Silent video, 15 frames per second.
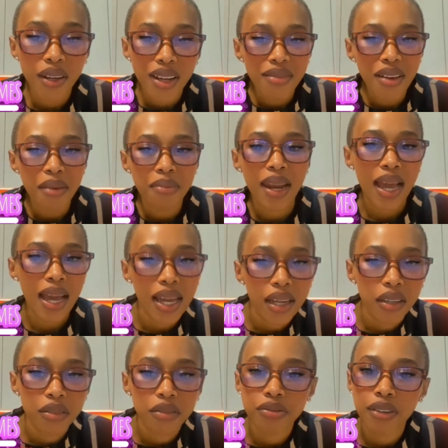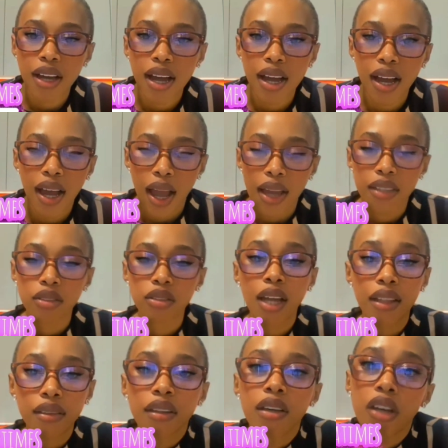Whenever I'm live, I
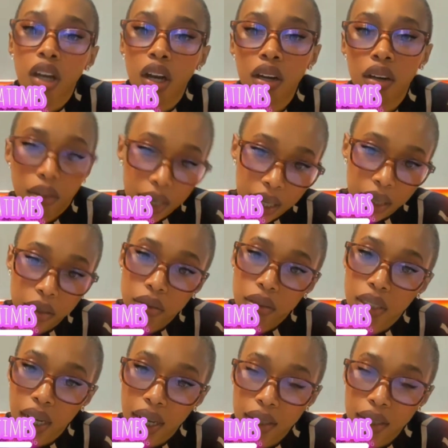and they are around,